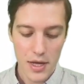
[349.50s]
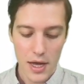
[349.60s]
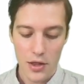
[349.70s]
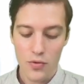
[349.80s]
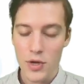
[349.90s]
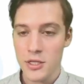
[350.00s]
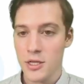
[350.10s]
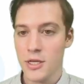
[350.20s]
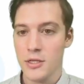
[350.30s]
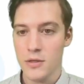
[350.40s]
and the reason
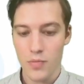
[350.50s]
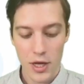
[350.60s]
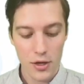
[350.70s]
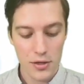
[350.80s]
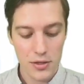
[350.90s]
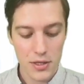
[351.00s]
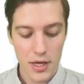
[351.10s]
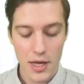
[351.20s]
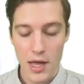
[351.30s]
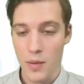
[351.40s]
is because
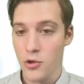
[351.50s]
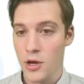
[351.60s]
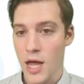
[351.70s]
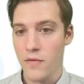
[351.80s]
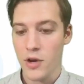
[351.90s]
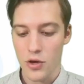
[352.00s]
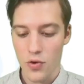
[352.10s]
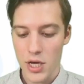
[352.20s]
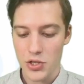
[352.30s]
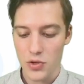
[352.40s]
I'm going to have an
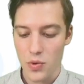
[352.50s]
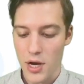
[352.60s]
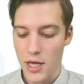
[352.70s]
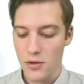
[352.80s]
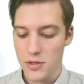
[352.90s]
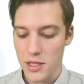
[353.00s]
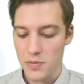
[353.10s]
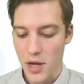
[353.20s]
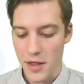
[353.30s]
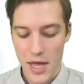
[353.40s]
equation when I use this
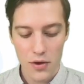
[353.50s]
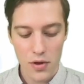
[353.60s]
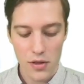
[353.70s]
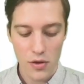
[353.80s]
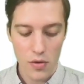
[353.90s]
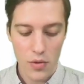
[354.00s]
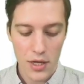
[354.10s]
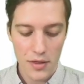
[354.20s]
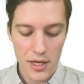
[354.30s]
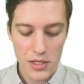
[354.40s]
Pythagorean theorem,
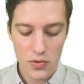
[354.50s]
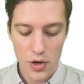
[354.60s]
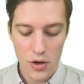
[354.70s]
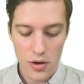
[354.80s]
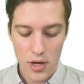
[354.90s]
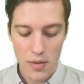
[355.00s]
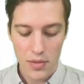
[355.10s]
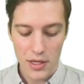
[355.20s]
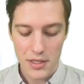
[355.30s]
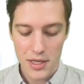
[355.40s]
right? This squared
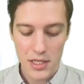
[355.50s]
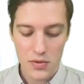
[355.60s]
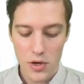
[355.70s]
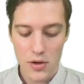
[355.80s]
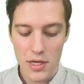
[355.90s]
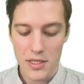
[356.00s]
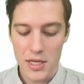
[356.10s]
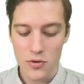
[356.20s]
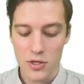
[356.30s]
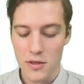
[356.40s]
plus this squared is
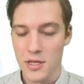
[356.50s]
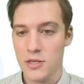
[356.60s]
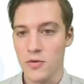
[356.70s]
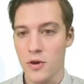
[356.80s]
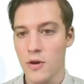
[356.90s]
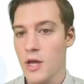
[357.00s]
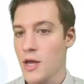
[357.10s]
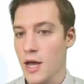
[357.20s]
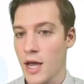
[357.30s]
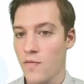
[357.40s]
equal to this squared.
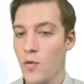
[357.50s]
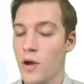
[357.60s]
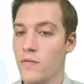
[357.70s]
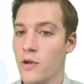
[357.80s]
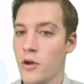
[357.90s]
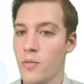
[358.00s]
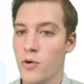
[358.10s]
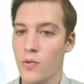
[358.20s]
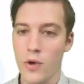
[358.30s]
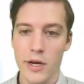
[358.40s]
I have one
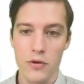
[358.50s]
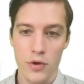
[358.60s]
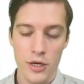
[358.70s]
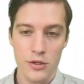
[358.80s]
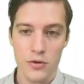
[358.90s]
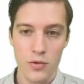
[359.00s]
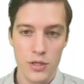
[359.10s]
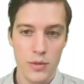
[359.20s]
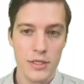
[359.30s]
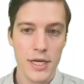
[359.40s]
variable, one equation, which
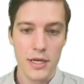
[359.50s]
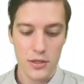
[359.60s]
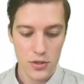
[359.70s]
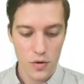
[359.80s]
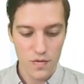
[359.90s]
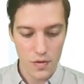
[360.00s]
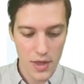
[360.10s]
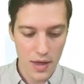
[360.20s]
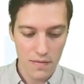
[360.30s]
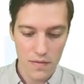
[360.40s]
means I can solve for
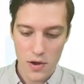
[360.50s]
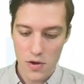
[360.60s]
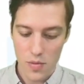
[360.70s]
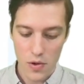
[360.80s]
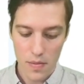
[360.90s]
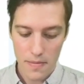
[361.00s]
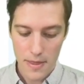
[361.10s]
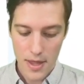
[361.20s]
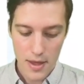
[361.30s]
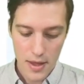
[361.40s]
that variable.
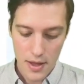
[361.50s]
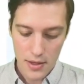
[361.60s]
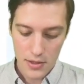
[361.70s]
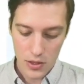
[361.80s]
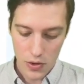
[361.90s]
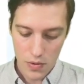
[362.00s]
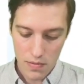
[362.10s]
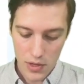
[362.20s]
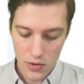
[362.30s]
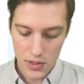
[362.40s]
So
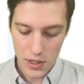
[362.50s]
using the